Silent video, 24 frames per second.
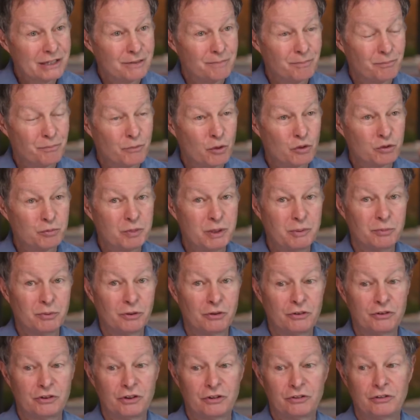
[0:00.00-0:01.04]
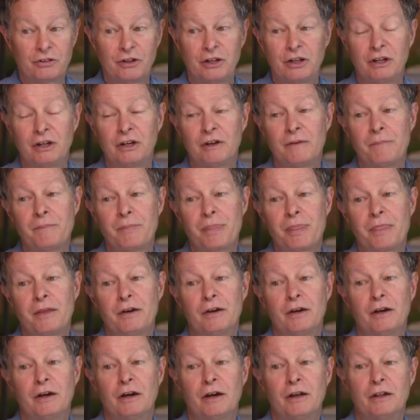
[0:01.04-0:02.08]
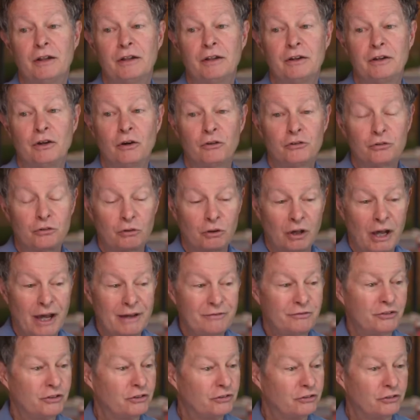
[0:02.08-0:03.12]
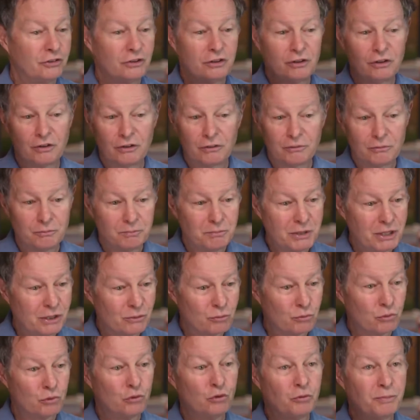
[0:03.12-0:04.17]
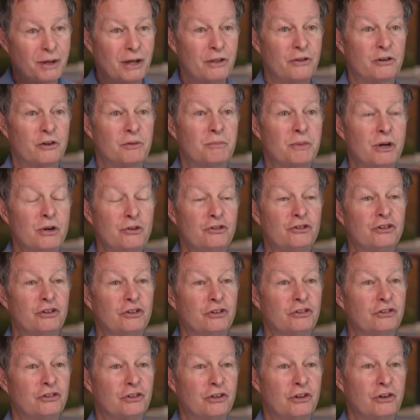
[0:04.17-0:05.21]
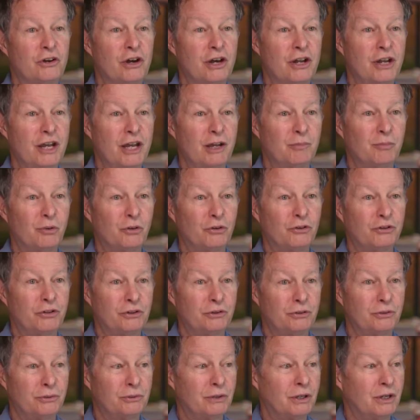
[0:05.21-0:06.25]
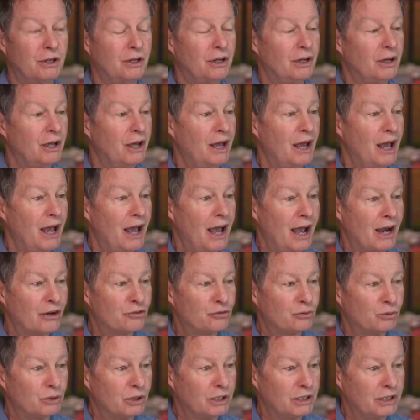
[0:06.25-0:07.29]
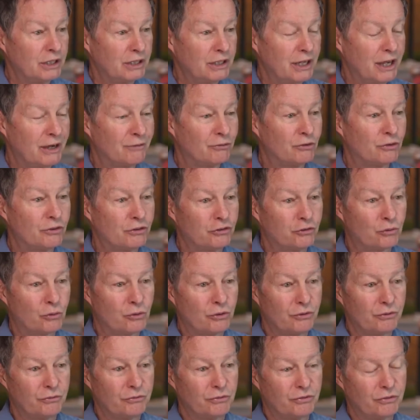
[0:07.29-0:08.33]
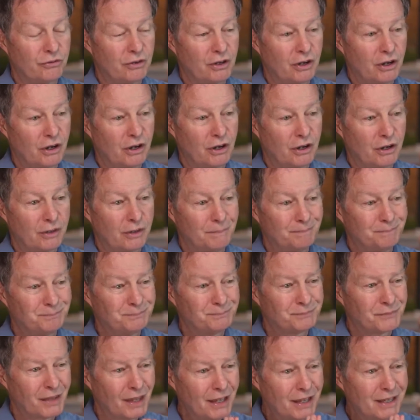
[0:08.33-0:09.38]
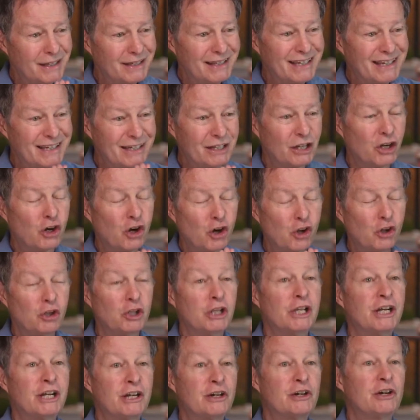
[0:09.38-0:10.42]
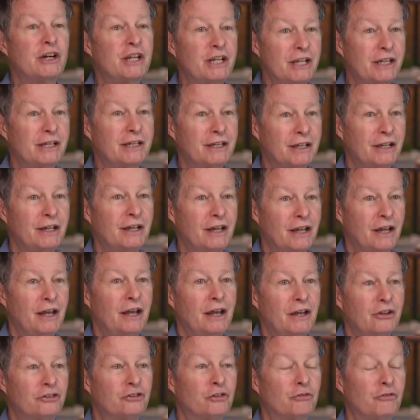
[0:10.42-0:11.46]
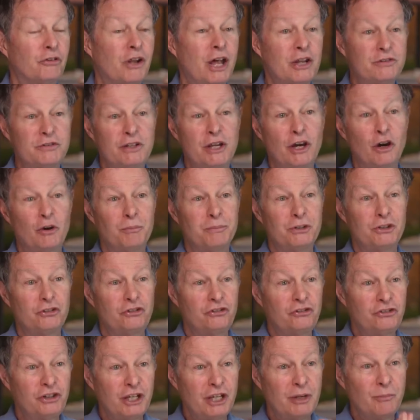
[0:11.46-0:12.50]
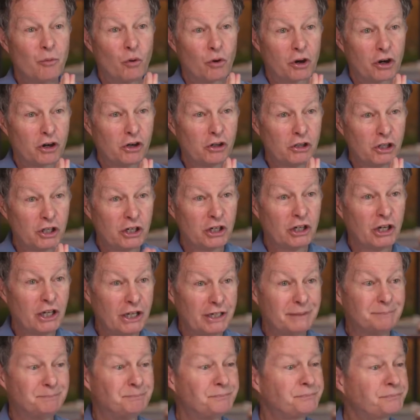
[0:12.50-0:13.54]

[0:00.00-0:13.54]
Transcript: Mm-hmm. And those people are just uh, go through life just being ruled by their emotions, and they're unable to actually ever sort of um, get clarity. So philosophy helped me see more clearly.